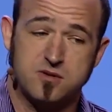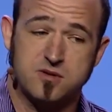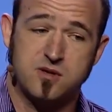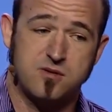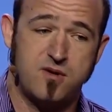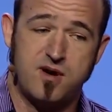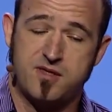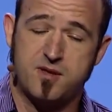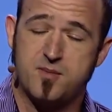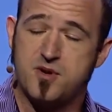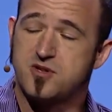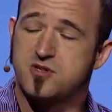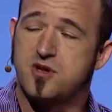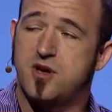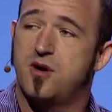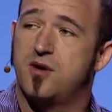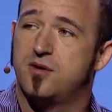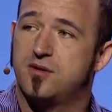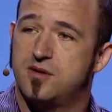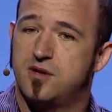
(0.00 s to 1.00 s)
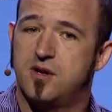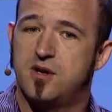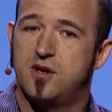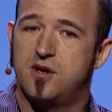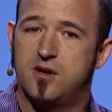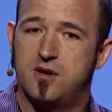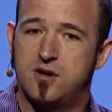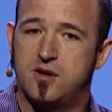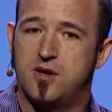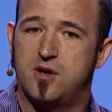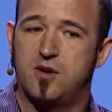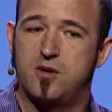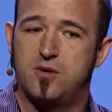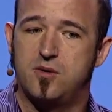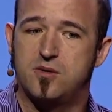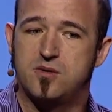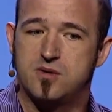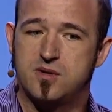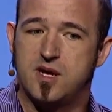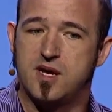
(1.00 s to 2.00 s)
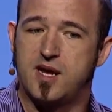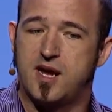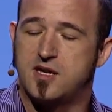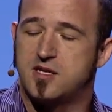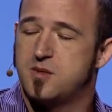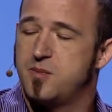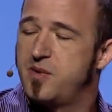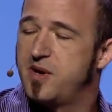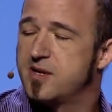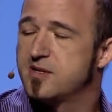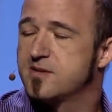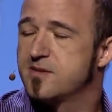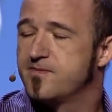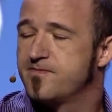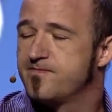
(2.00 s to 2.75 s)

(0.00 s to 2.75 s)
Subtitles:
that write the most code, who engage the best.